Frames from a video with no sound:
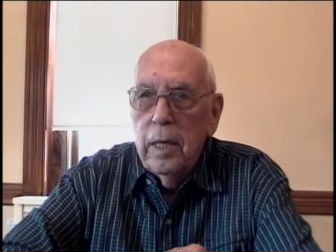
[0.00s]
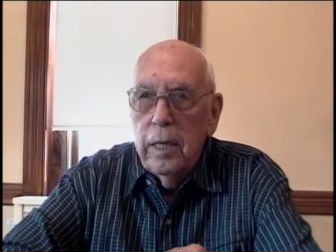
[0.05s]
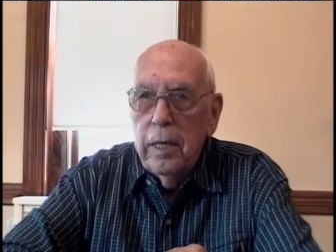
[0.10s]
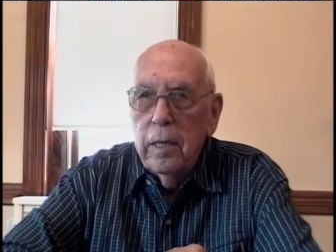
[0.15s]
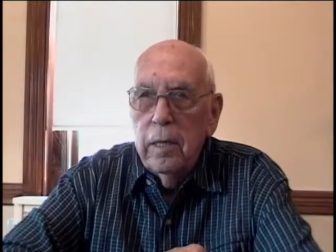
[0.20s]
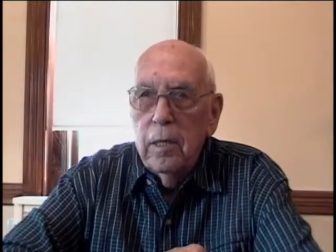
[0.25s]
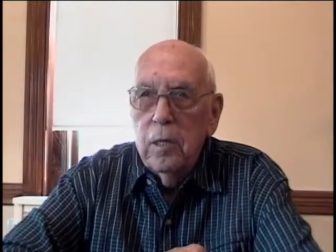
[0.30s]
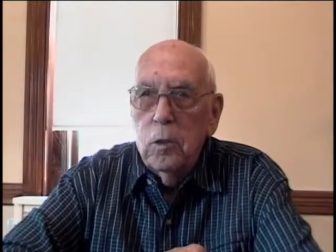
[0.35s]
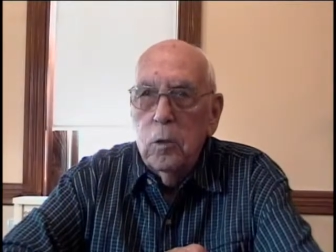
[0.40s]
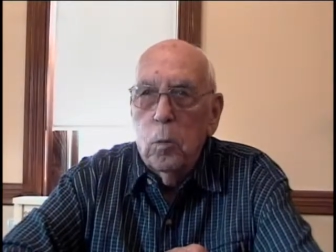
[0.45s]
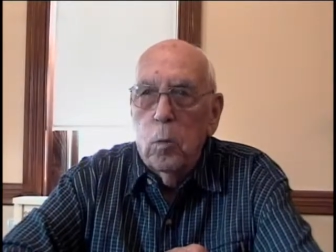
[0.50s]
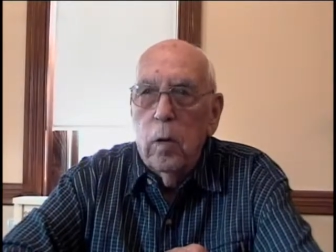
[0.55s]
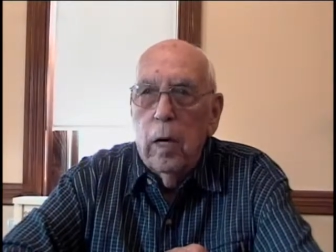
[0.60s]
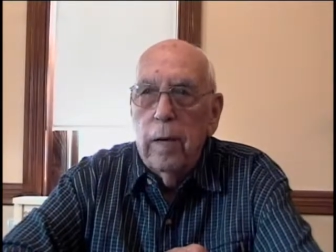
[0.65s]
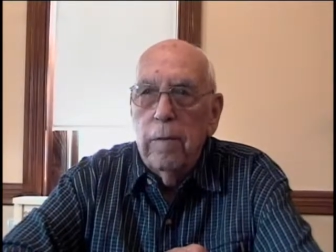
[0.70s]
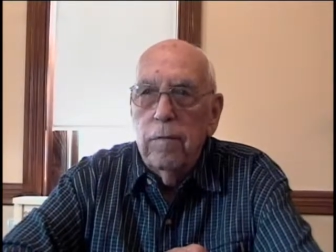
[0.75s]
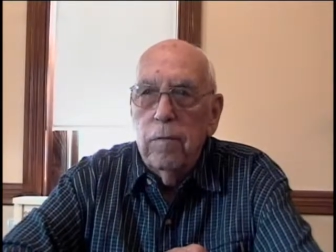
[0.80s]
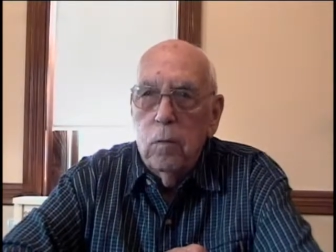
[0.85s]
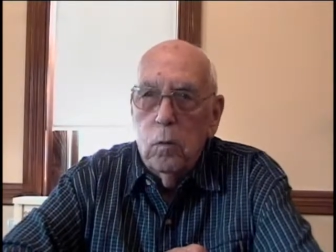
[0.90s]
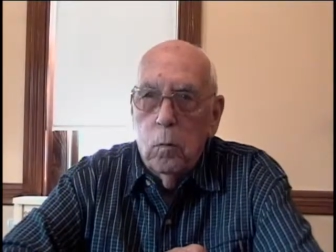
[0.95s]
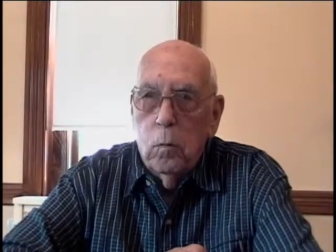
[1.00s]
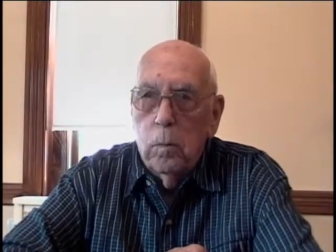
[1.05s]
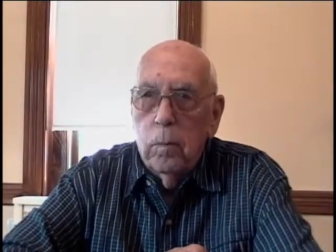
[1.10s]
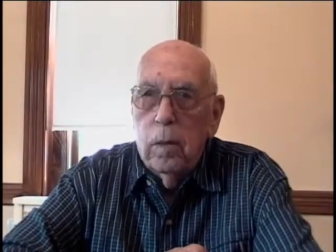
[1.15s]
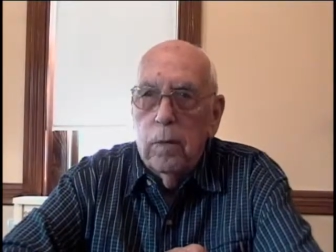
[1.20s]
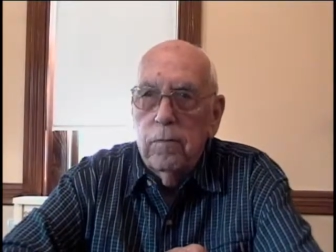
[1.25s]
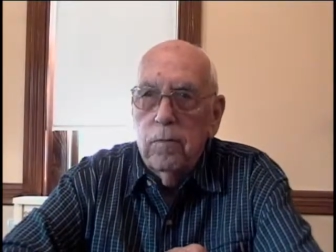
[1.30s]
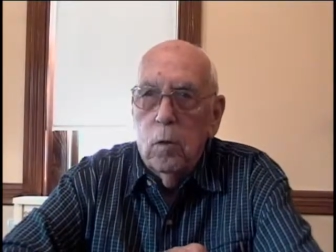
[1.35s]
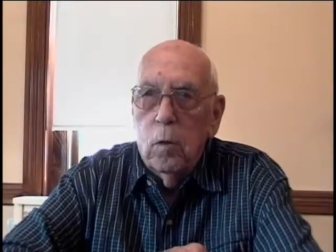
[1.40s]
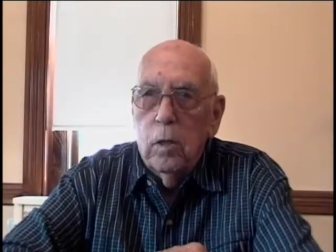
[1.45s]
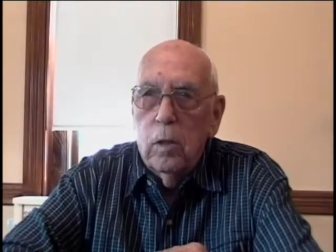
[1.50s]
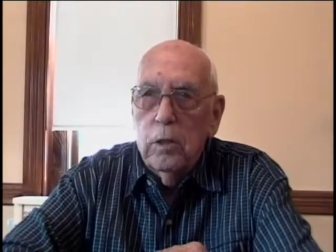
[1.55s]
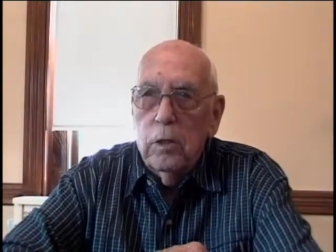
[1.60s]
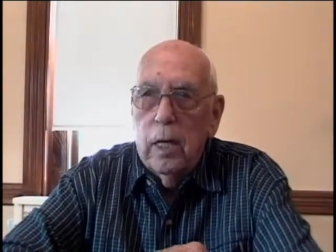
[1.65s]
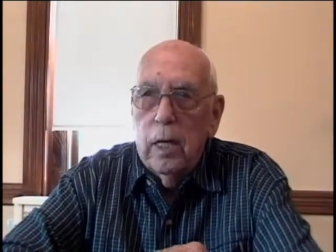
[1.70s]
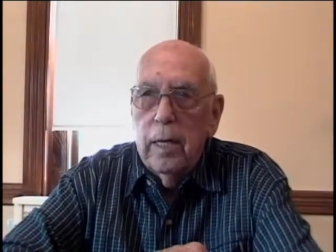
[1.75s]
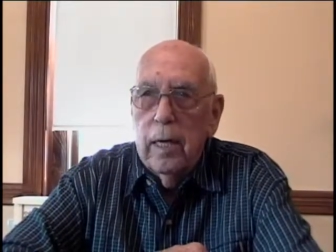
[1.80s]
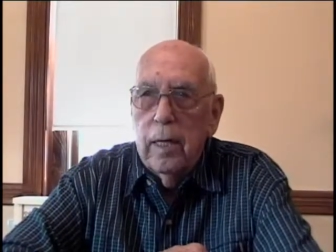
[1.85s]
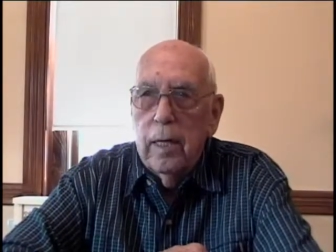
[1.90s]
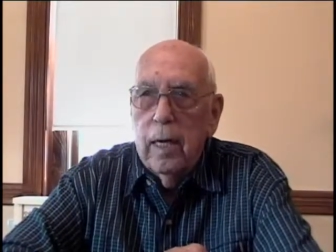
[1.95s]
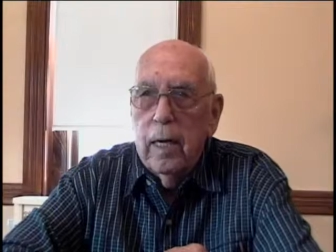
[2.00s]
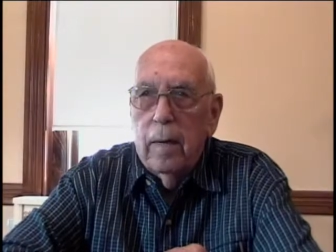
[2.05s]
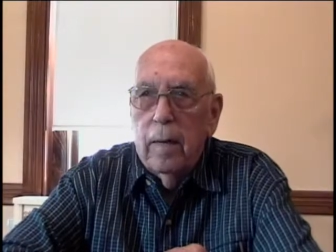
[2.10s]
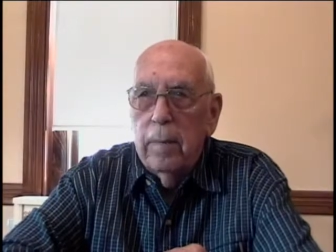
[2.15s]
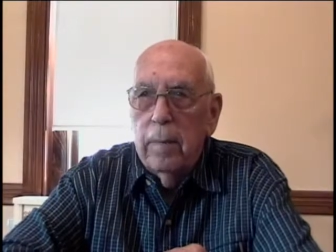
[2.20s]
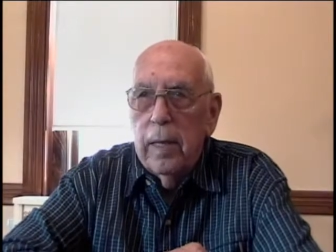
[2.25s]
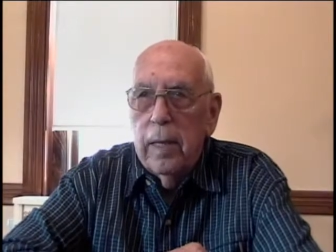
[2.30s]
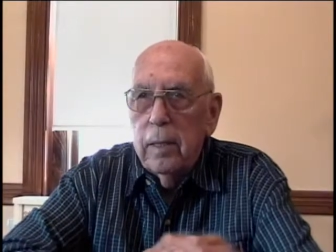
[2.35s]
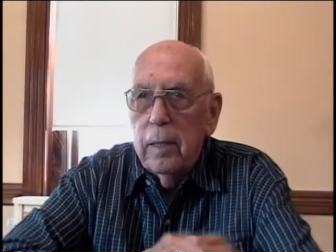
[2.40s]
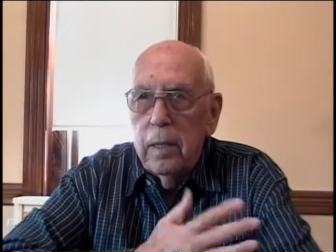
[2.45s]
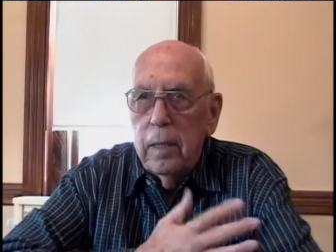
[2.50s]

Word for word: he and his wife, whom, of course, I had not met.